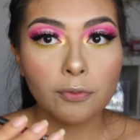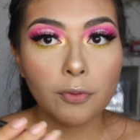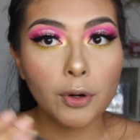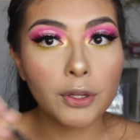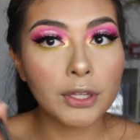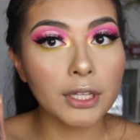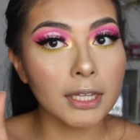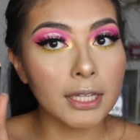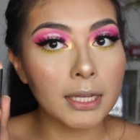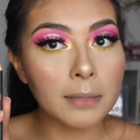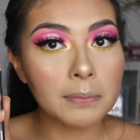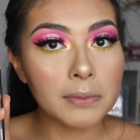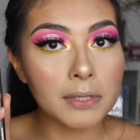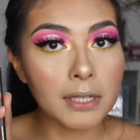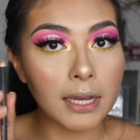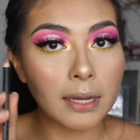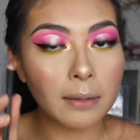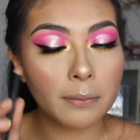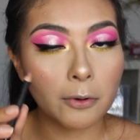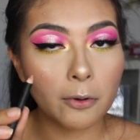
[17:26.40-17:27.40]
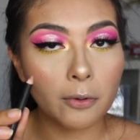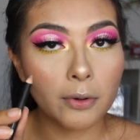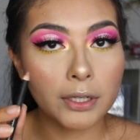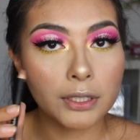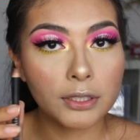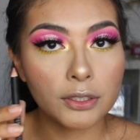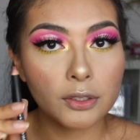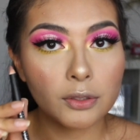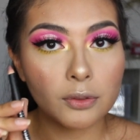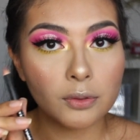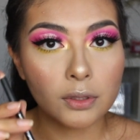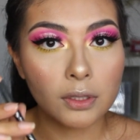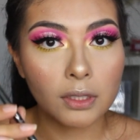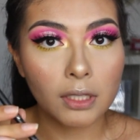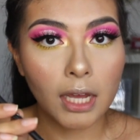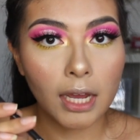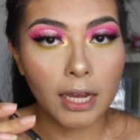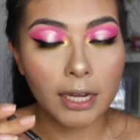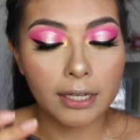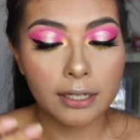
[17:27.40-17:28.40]
For the lips, I am going to
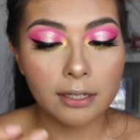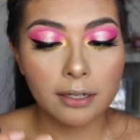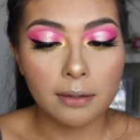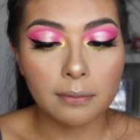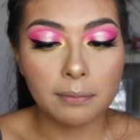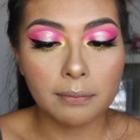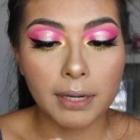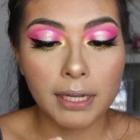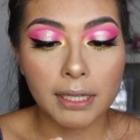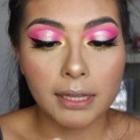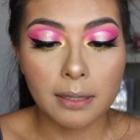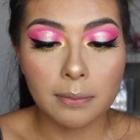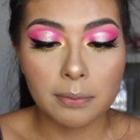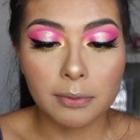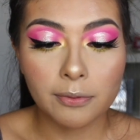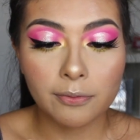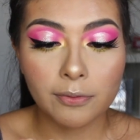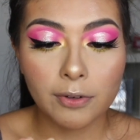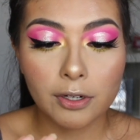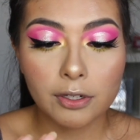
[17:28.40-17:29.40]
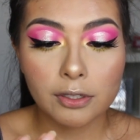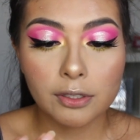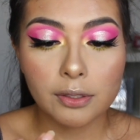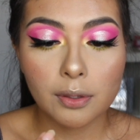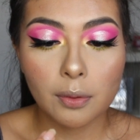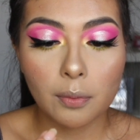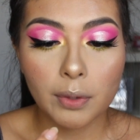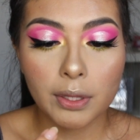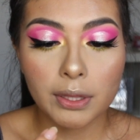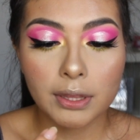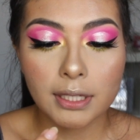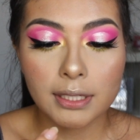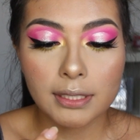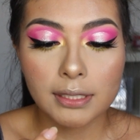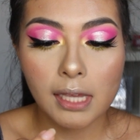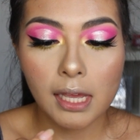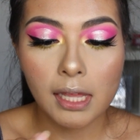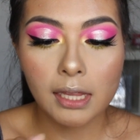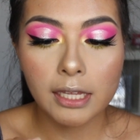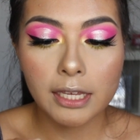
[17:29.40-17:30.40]
line my lips first with this
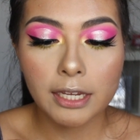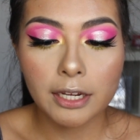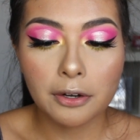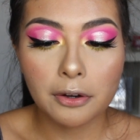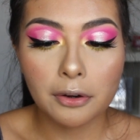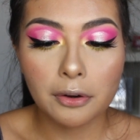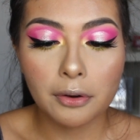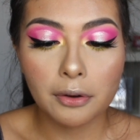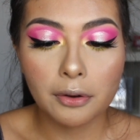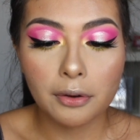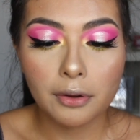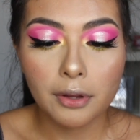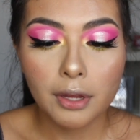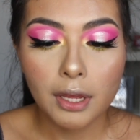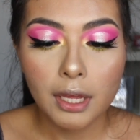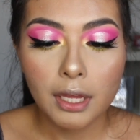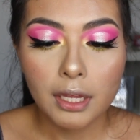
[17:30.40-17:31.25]
LA Girl